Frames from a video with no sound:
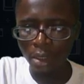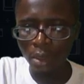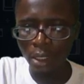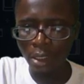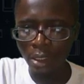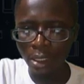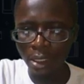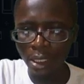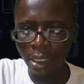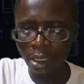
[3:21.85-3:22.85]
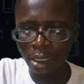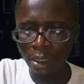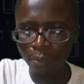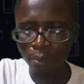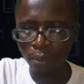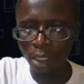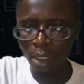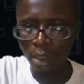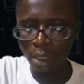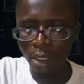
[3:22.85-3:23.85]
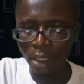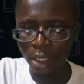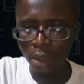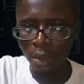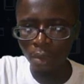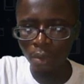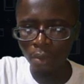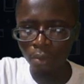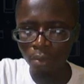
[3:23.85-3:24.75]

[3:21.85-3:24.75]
So angle at S, angle at Q,